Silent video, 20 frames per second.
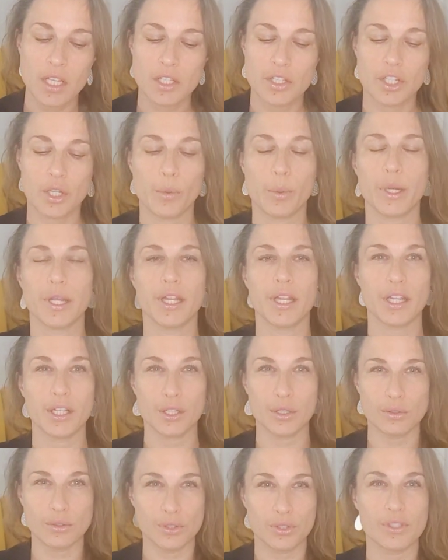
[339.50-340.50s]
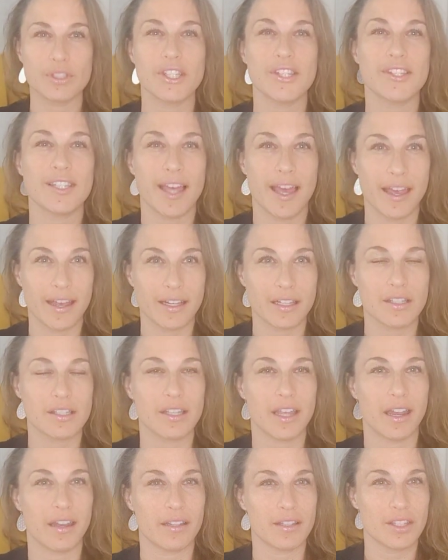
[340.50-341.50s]
So we're gonna go through the
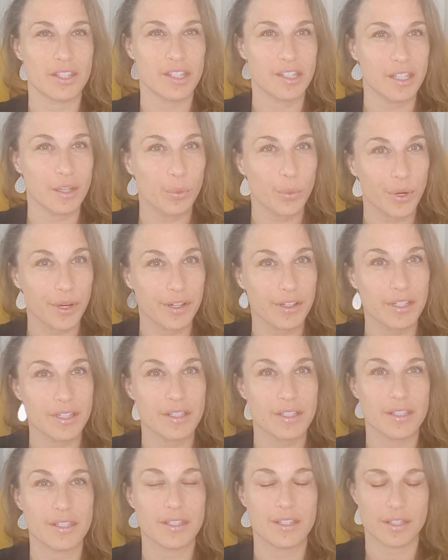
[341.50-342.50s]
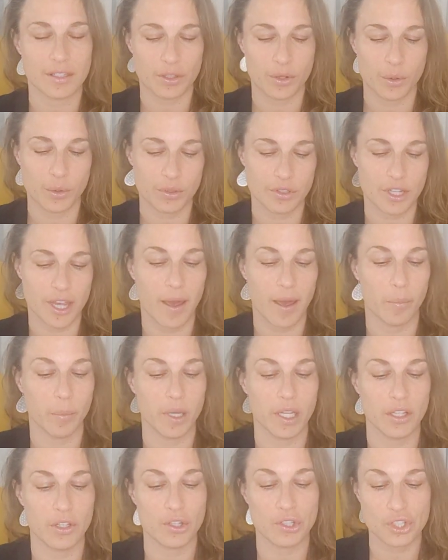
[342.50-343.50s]
signs and see where this is going to
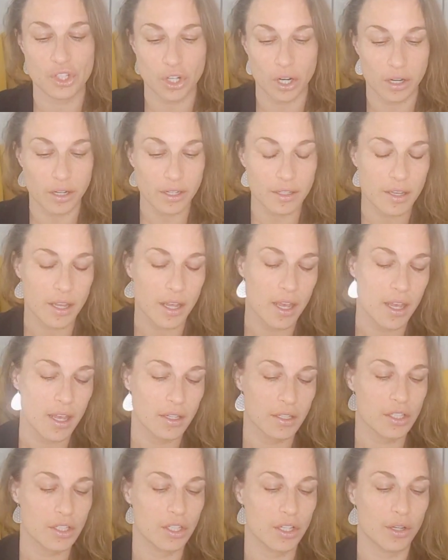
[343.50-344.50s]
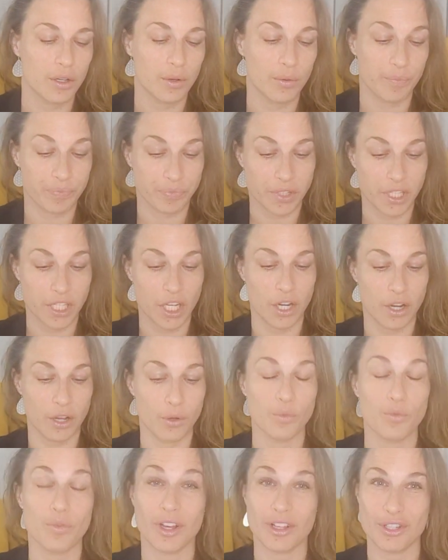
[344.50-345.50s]
happen in your chart. So, you
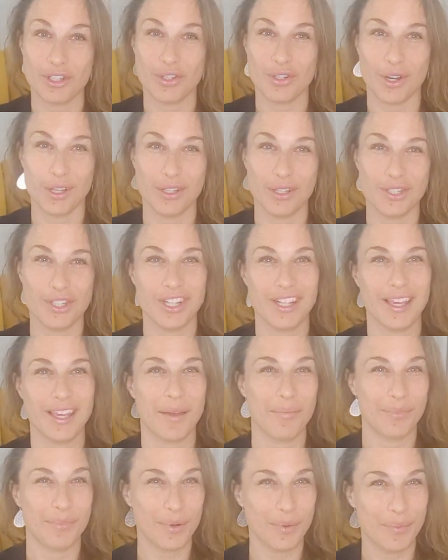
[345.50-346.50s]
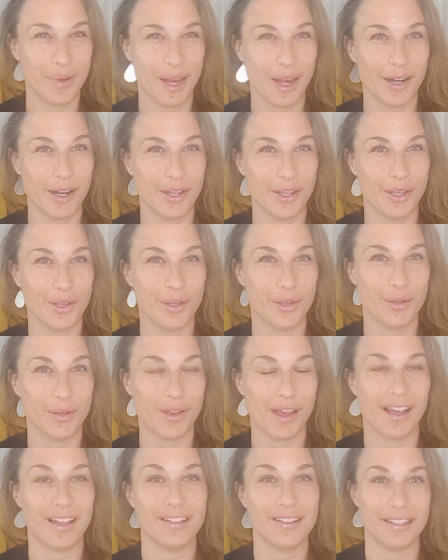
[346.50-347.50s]
know, astrology can prepare
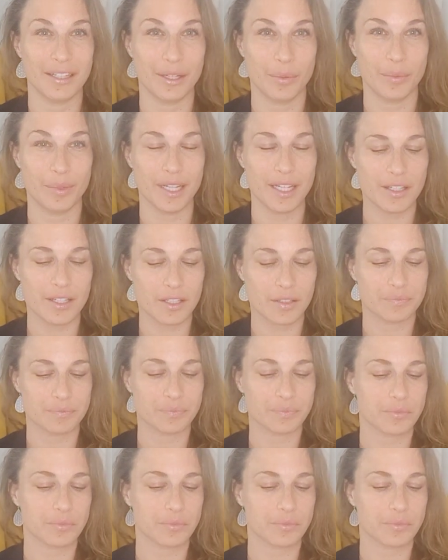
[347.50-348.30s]
you a little bit